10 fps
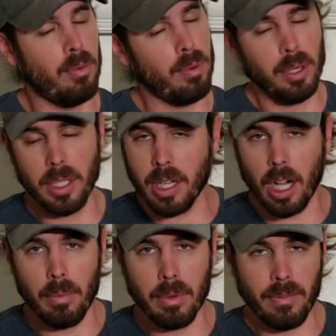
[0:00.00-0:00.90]
Really
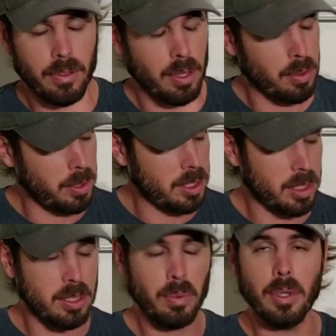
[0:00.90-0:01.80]
common for the
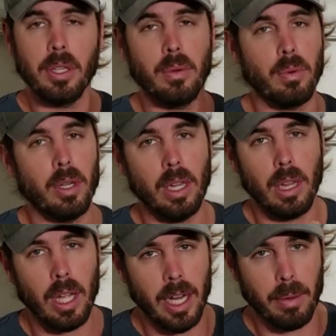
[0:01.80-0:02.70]
361. There were a
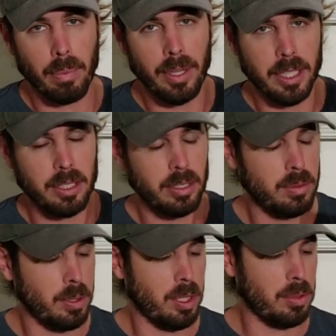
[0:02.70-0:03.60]
lot of issues
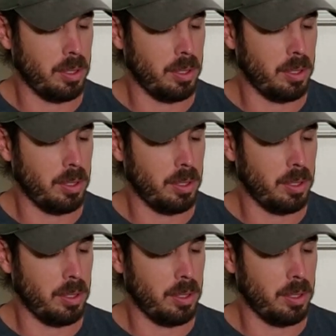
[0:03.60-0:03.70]
with the